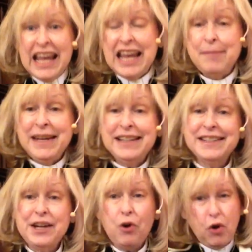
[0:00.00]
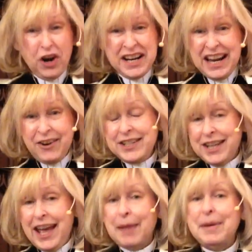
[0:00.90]
It means that ordinary
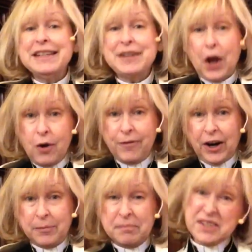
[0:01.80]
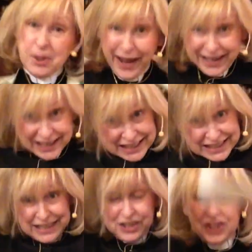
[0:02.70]
time is over, so I
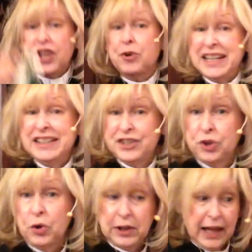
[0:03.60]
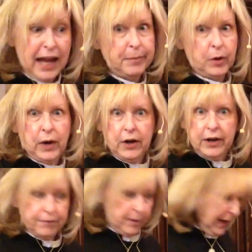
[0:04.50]
can ditch the green stole I've been wearing for